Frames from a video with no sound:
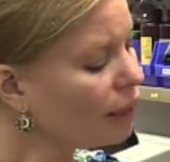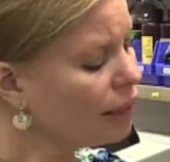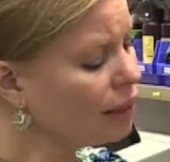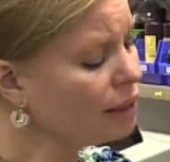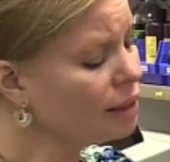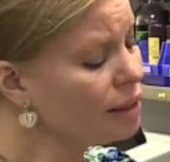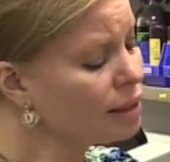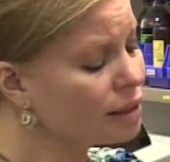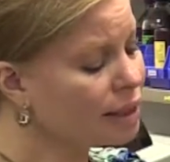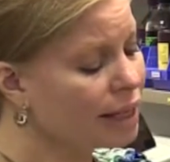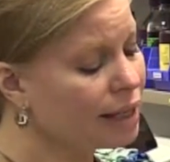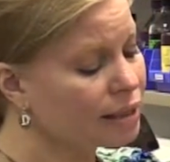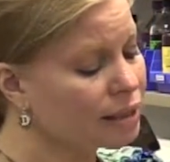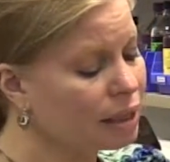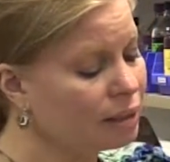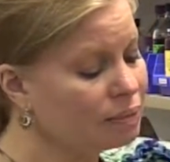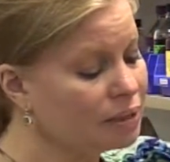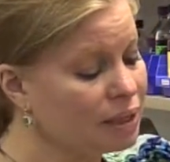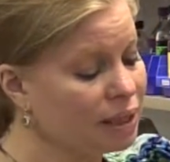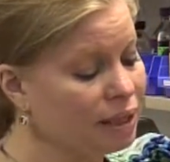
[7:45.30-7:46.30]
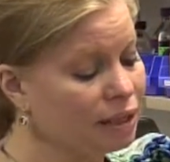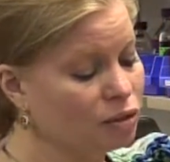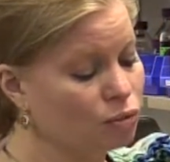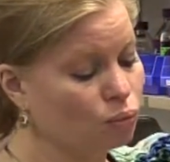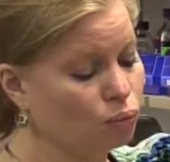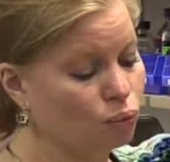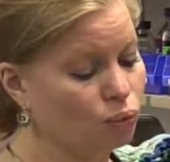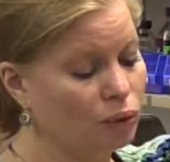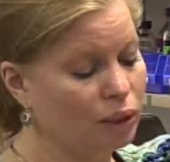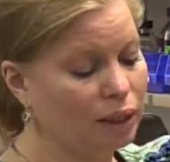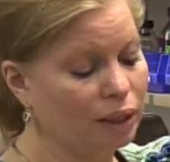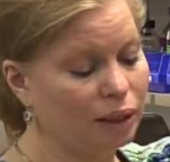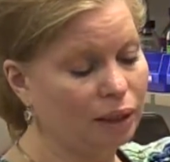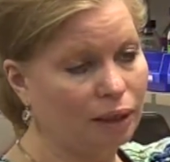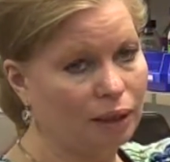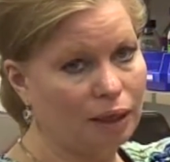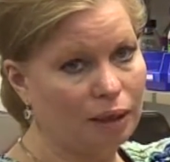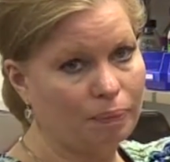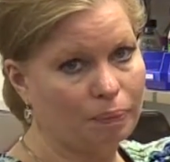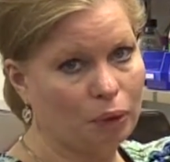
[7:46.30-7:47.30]
In this case, I'm seeing it's
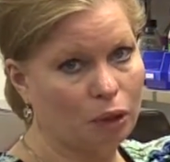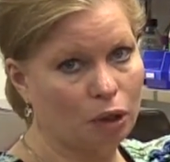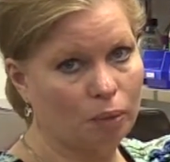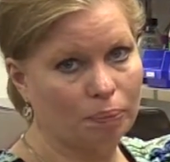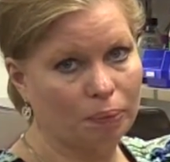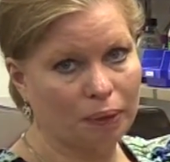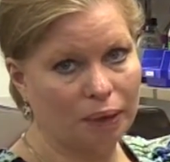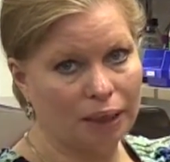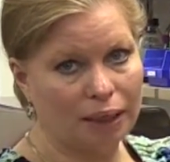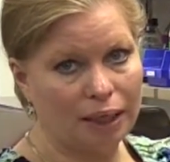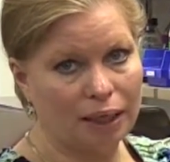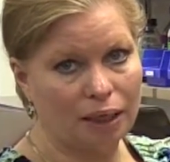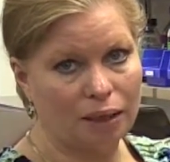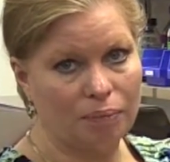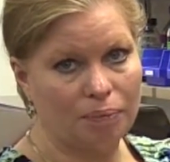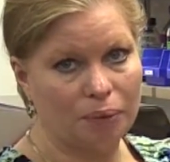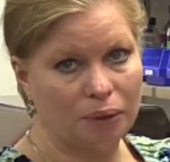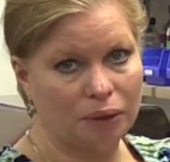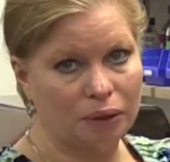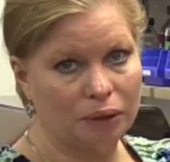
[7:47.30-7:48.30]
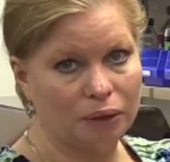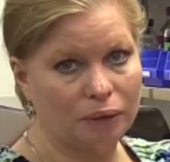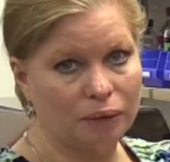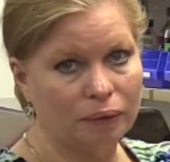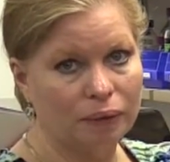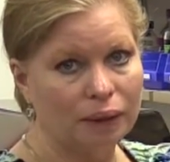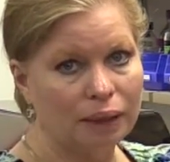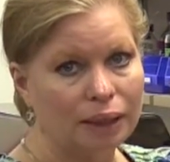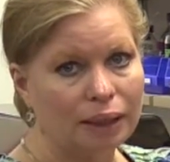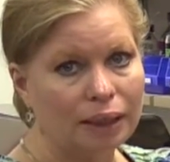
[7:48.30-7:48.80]
really purpley blue